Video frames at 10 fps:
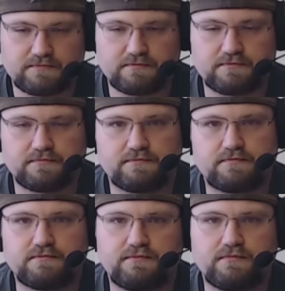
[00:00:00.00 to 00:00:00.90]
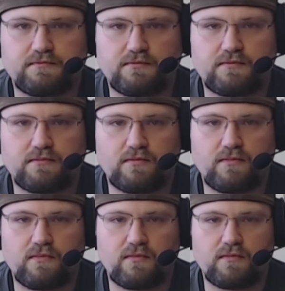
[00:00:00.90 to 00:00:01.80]

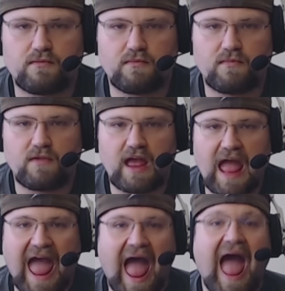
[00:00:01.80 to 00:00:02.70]
(silence)